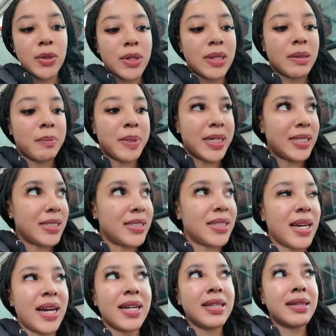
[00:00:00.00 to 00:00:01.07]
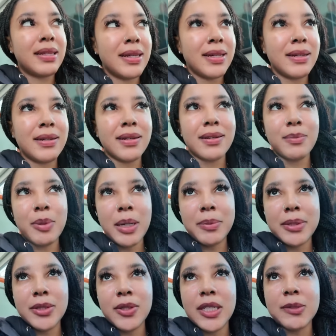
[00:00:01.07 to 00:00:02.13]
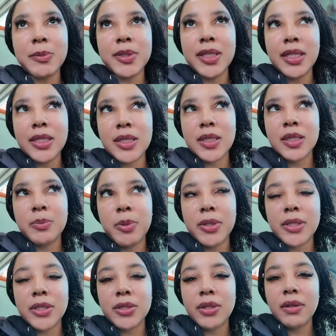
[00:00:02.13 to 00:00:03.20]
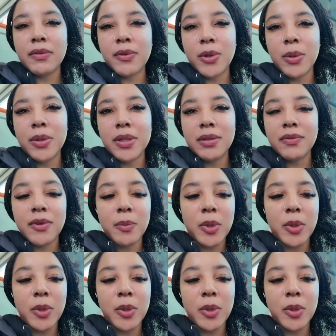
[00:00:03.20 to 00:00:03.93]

it on the bus. I think public transportation is pretty straightforward